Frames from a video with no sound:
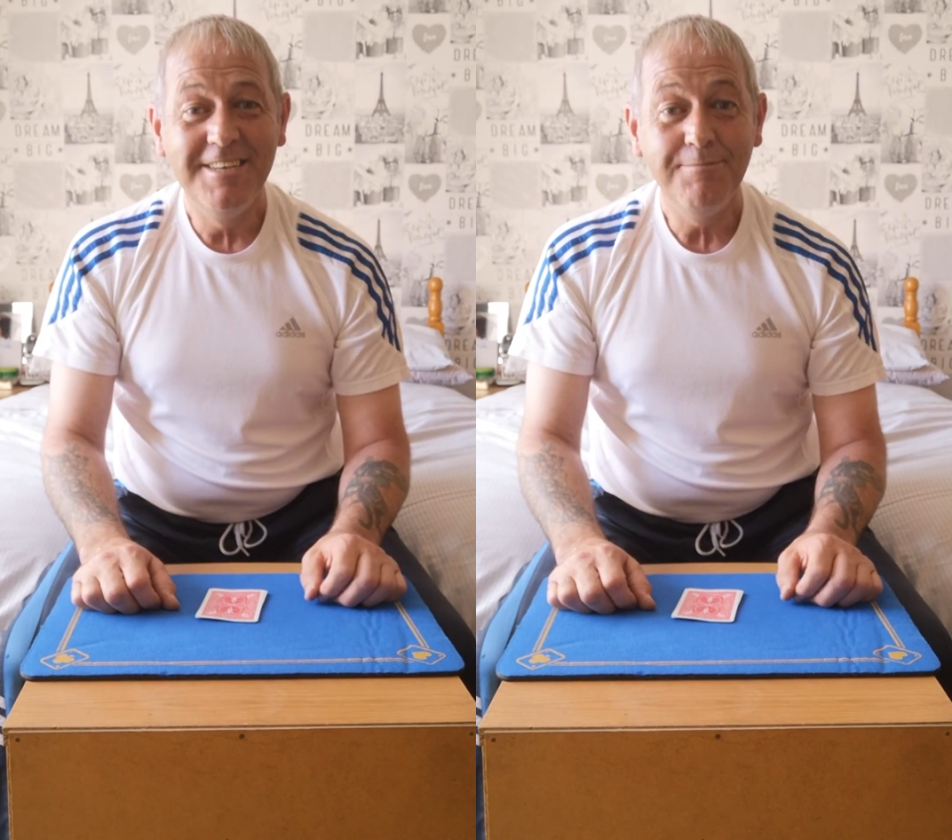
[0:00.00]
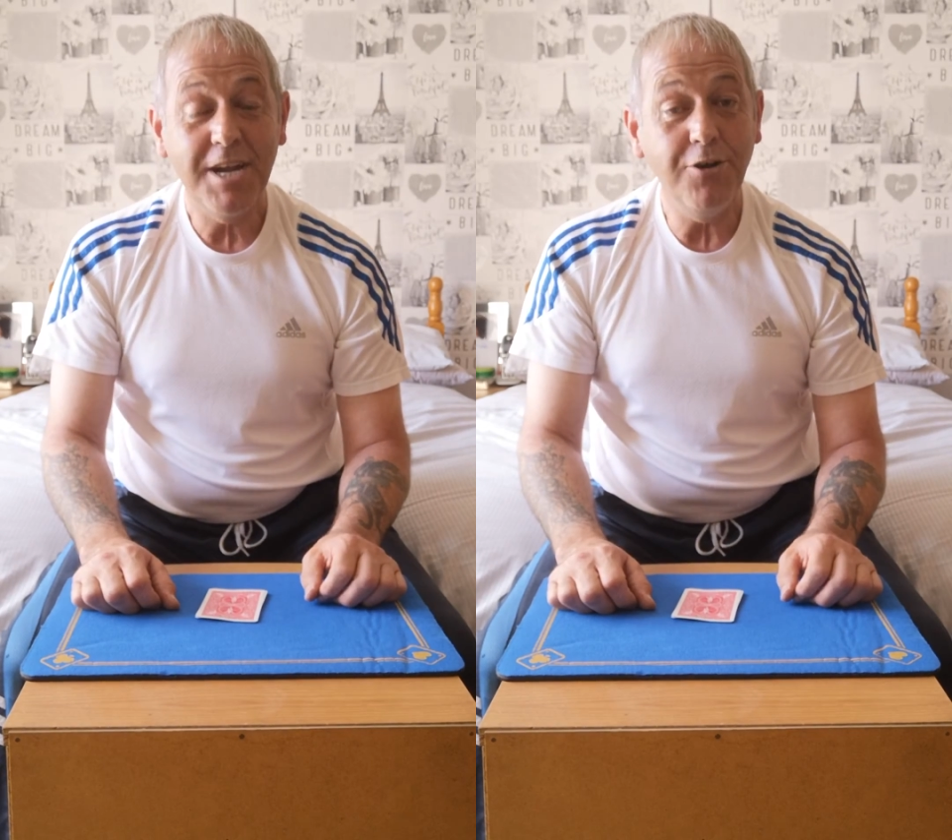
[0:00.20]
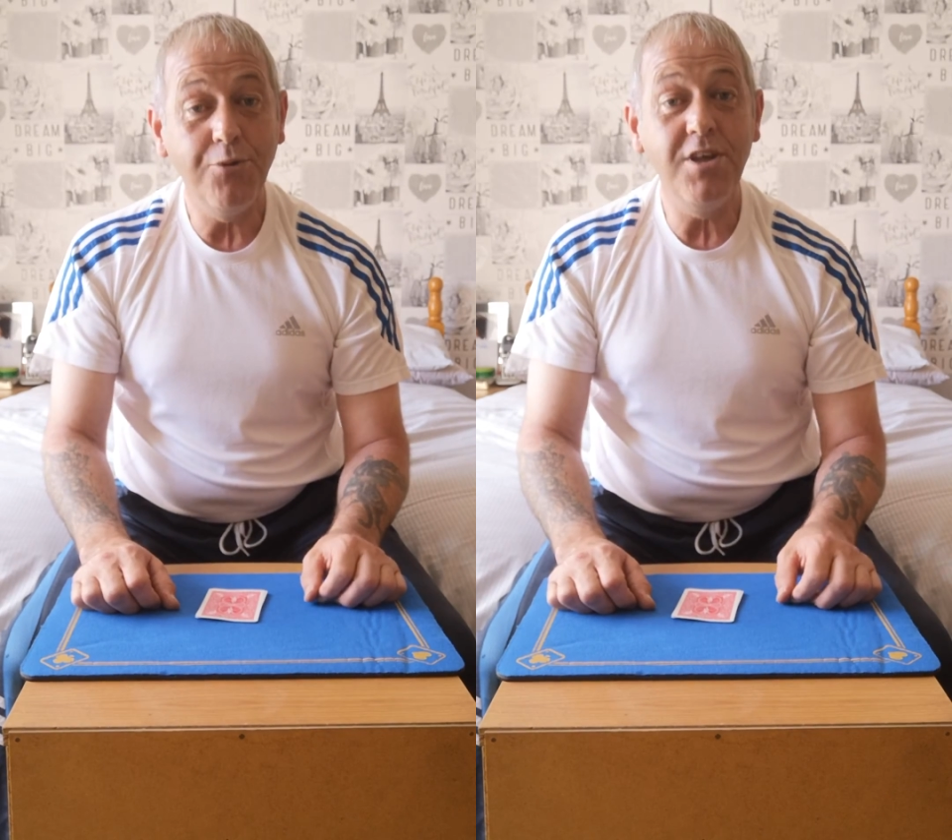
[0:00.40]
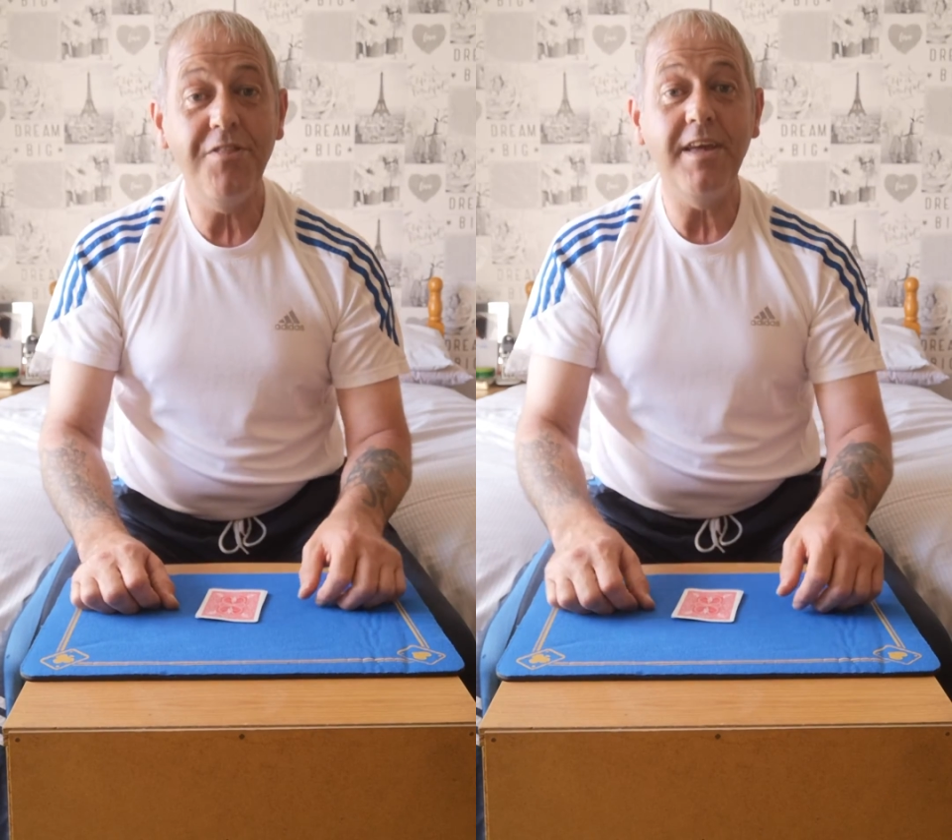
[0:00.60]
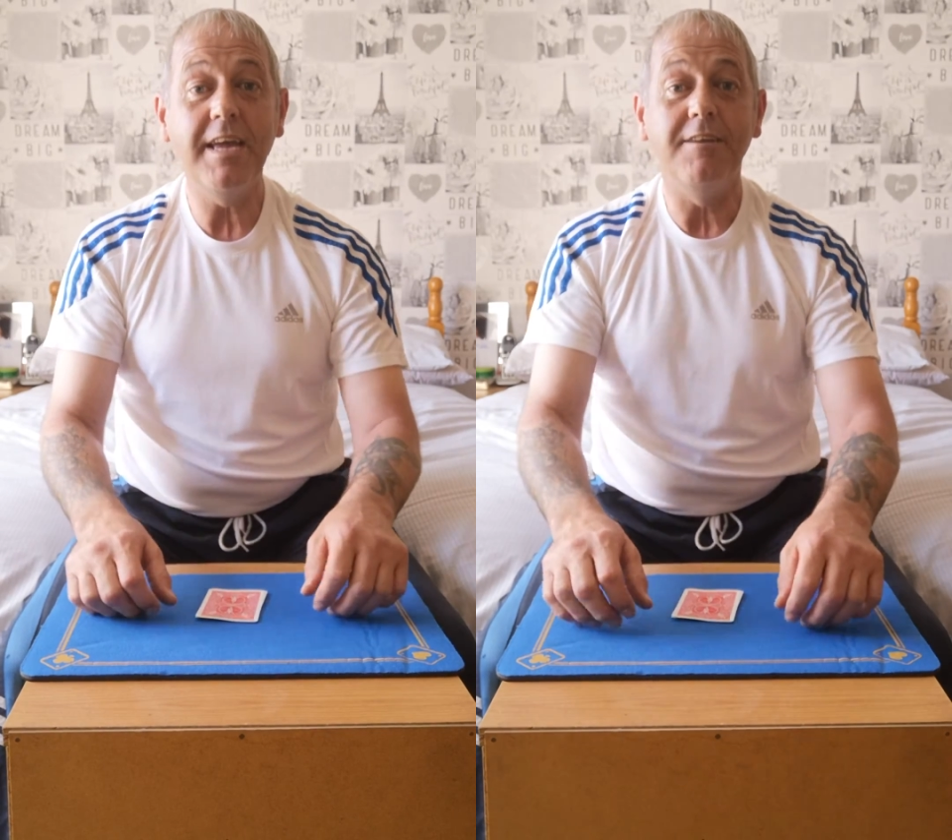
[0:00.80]
But I know what you're
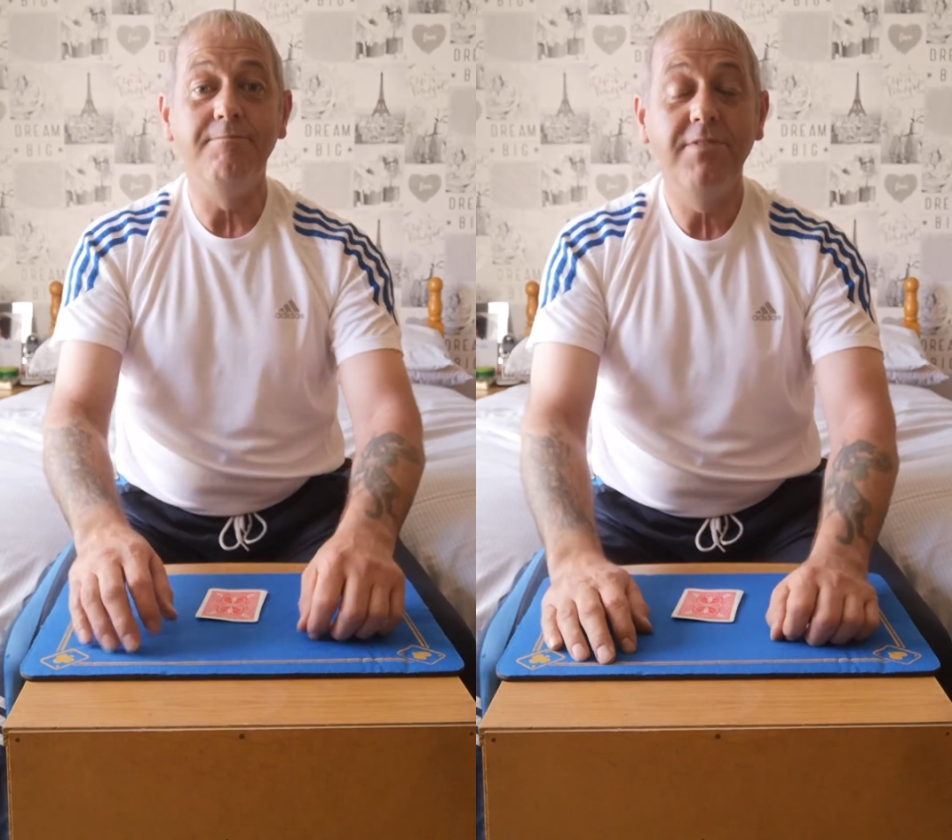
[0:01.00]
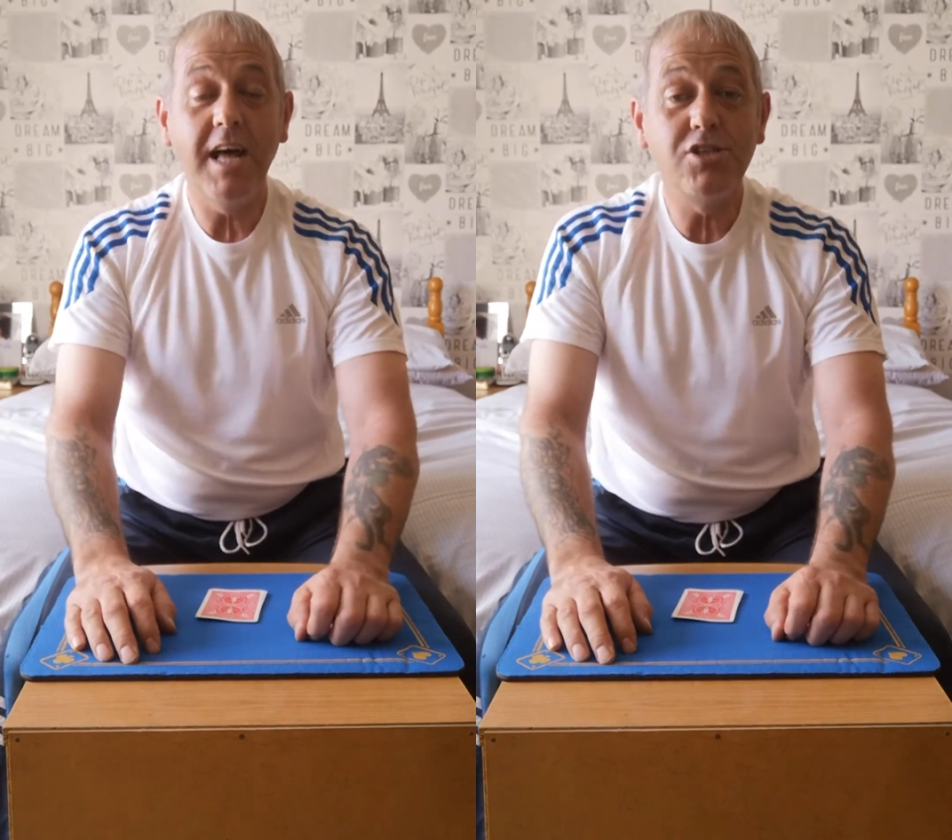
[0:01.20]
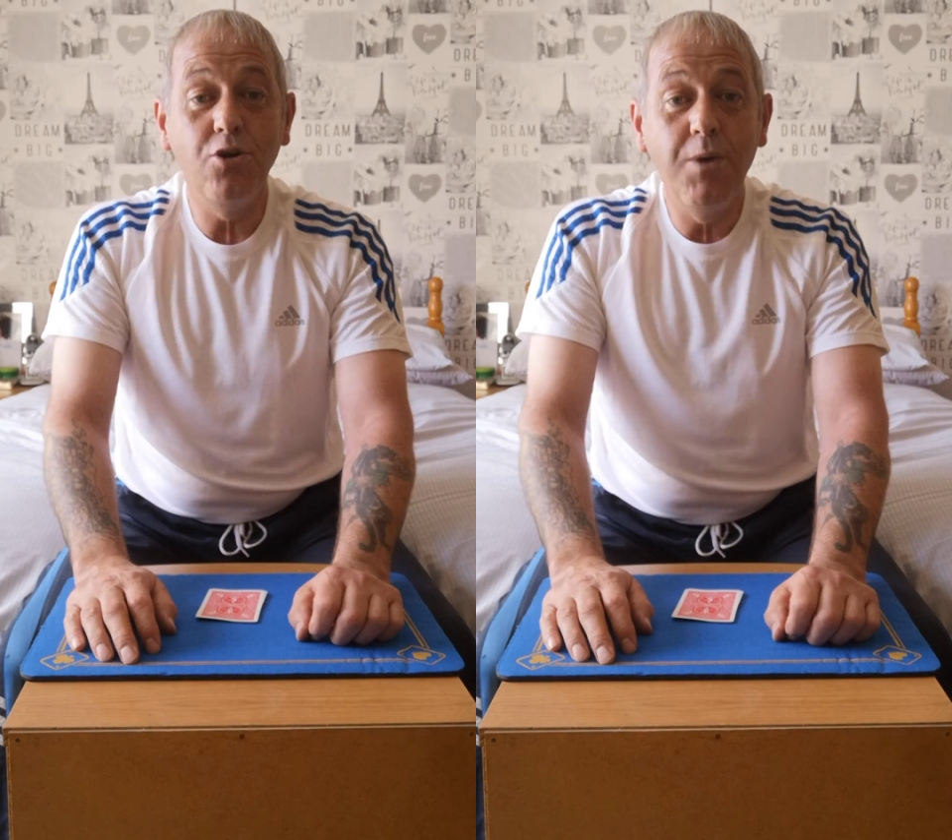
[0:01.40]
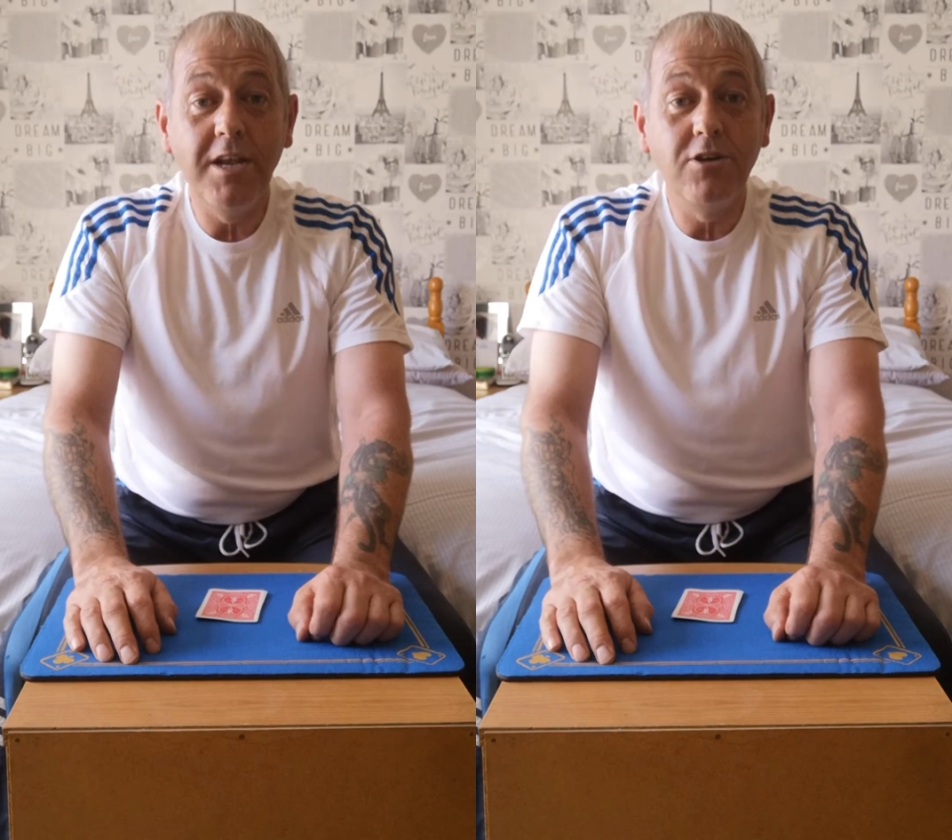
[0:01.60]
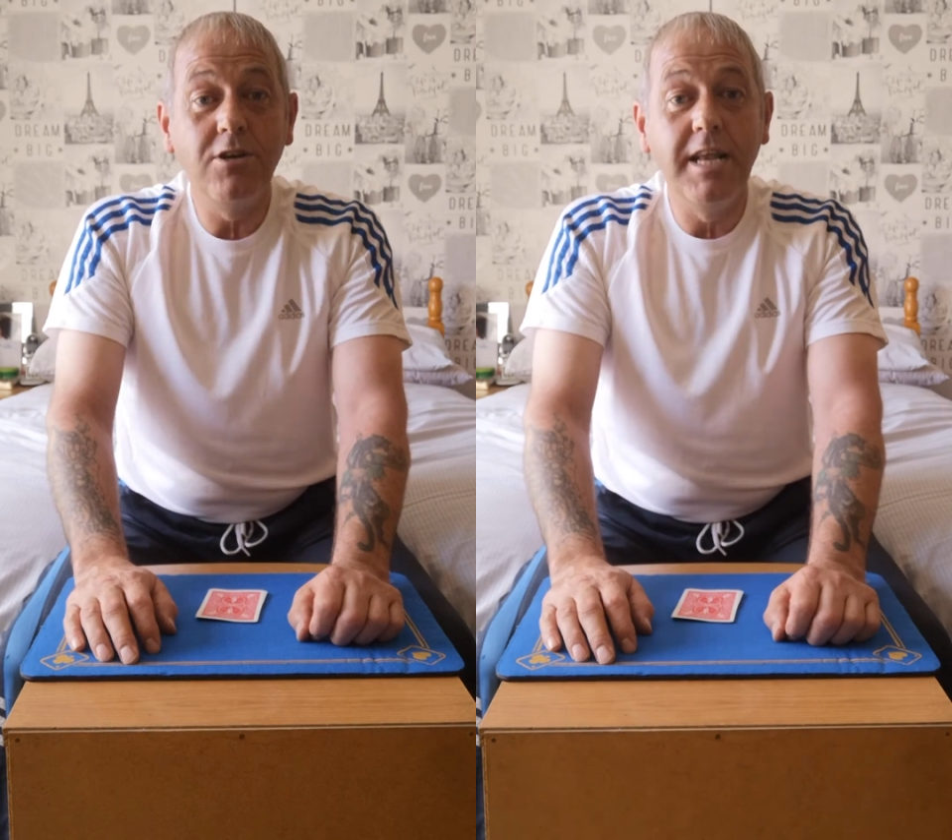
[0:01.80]
thinking. That's all well
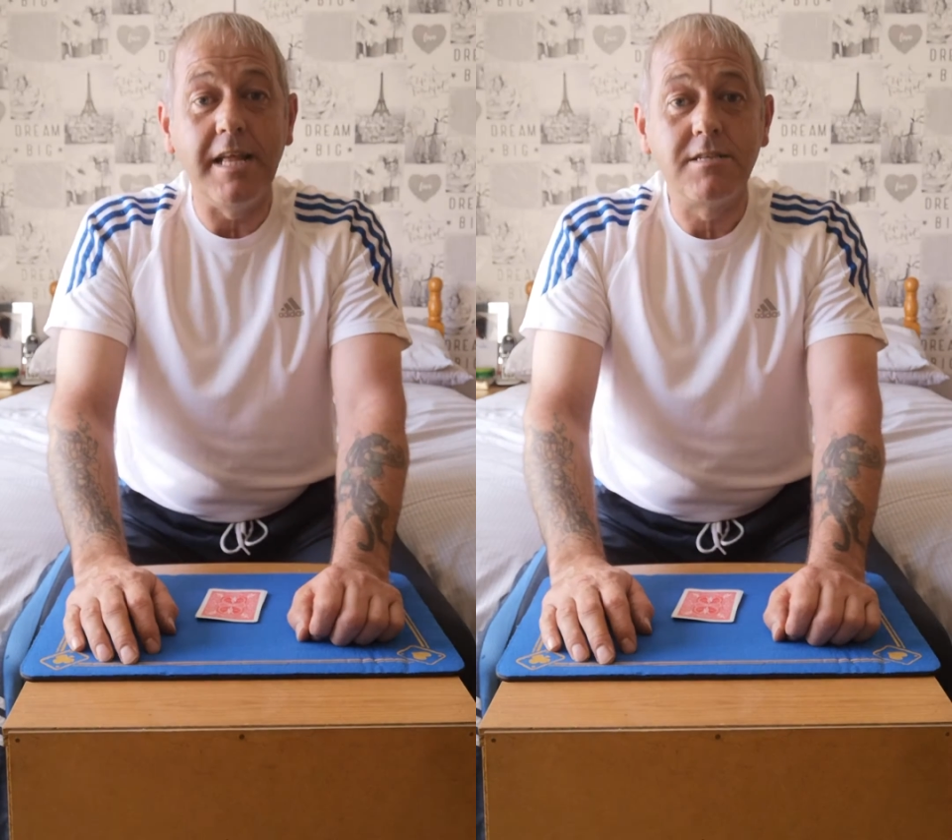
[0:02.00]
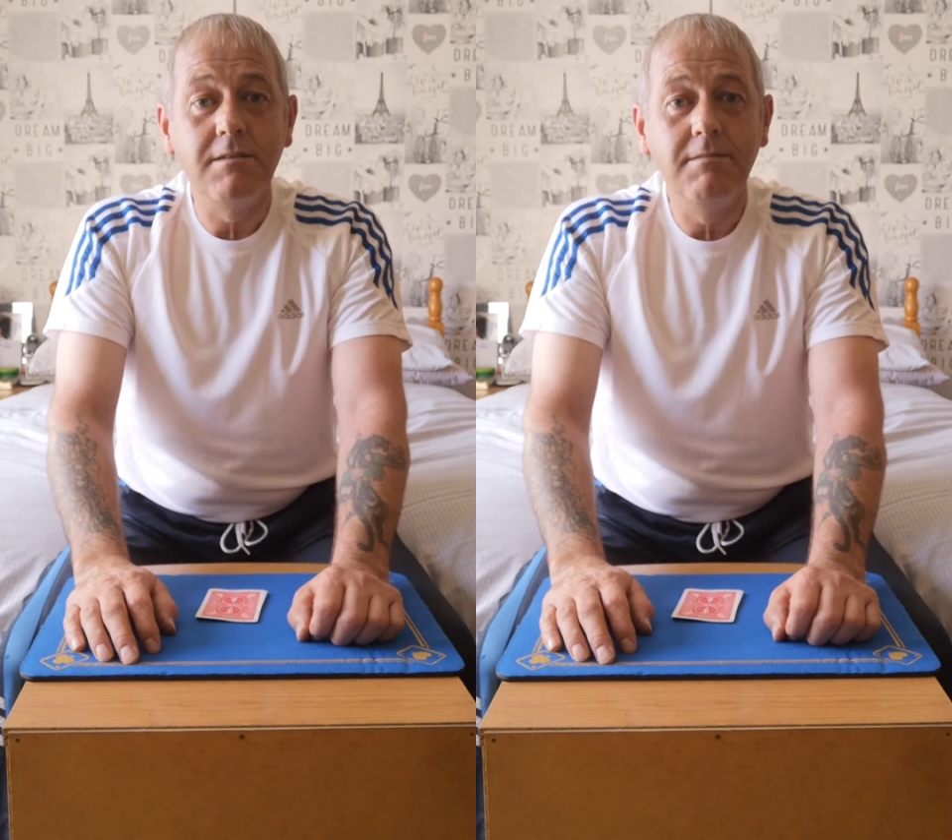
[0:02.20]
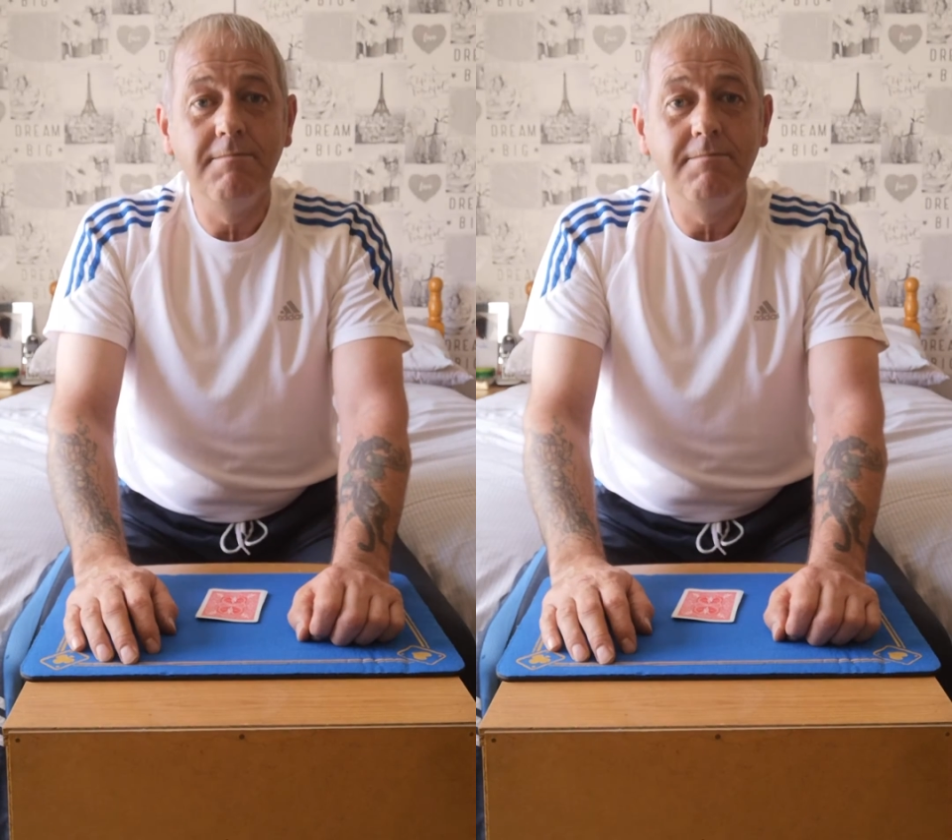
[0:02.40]
and good, lads.